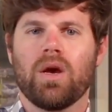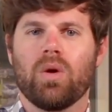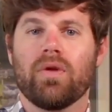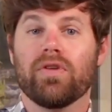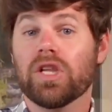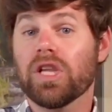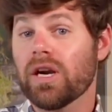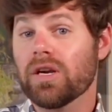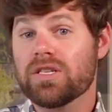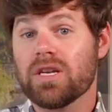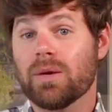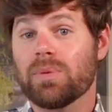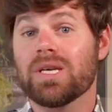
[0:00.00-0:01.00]
We have a little
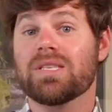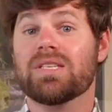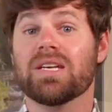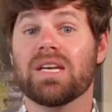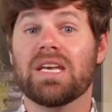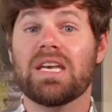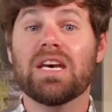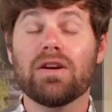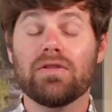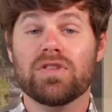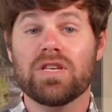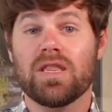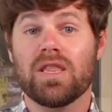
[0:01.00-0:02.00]
something to
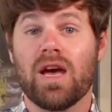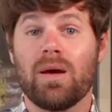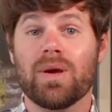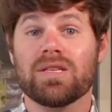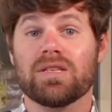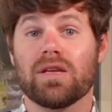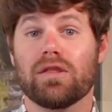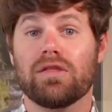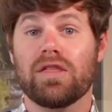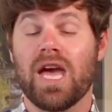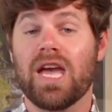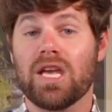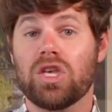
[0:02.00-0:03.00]
give to them as a
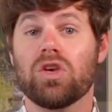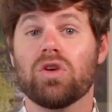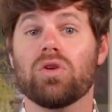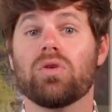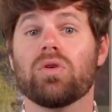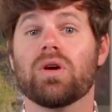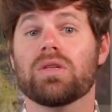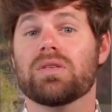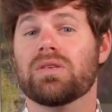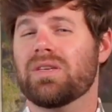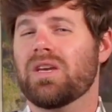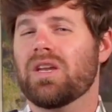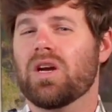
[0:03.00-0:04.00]
thank you,
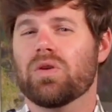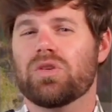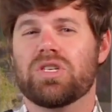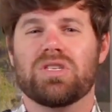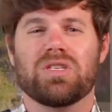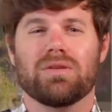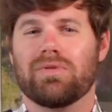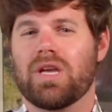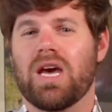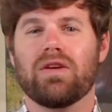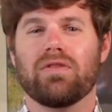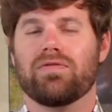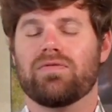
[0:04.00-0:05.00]
to, you know, just to
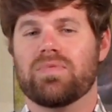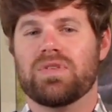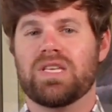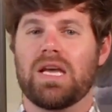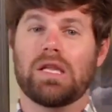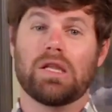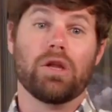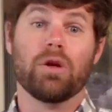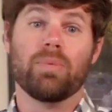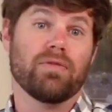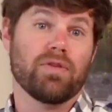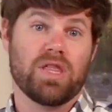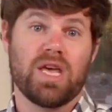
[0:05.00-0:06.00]
kind of say a little
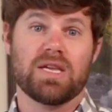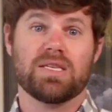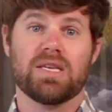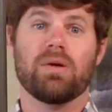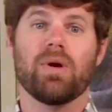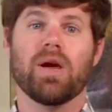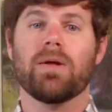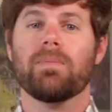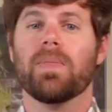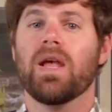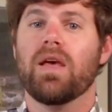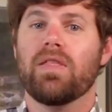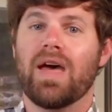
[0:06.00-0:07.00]
bit of a thanks anyway,
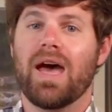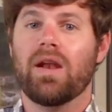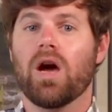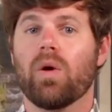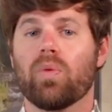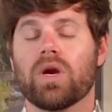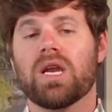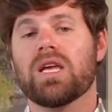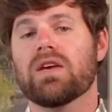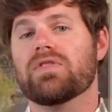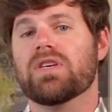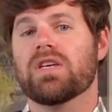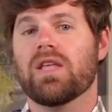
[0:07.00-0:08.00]
that we're going to
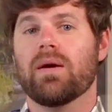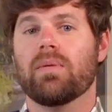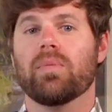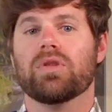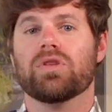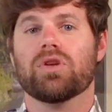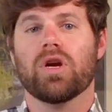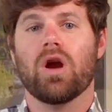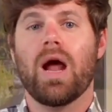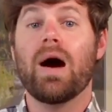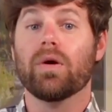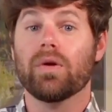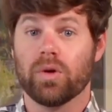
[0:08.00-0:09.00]
give to them during our
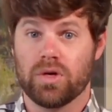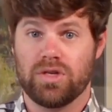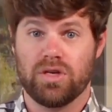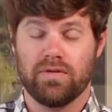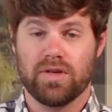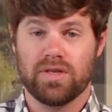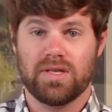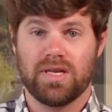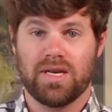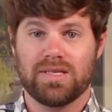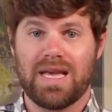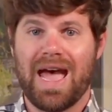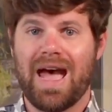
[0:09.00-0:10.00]
outdoor service
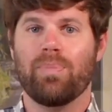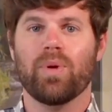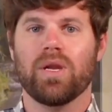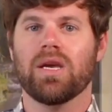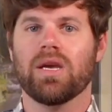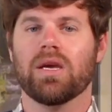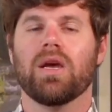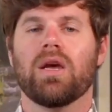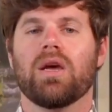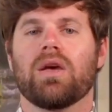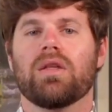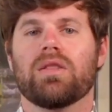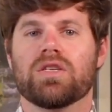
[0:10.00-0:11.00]
that is happening
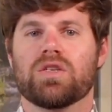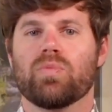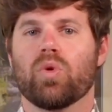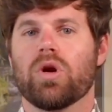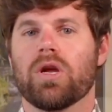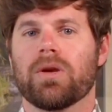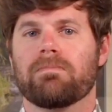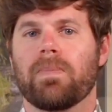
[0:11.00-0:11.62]
this morning.